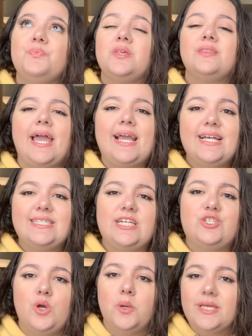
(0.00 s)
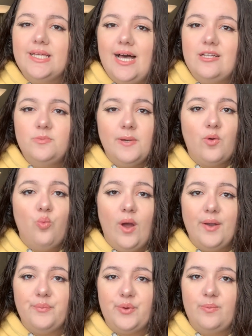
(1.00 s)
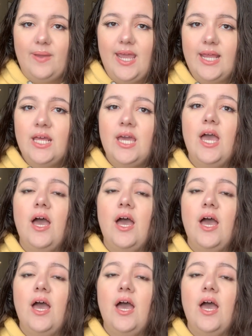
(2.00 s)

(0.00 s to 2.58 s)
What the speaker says: like I said, you're only allowed to pick one roommate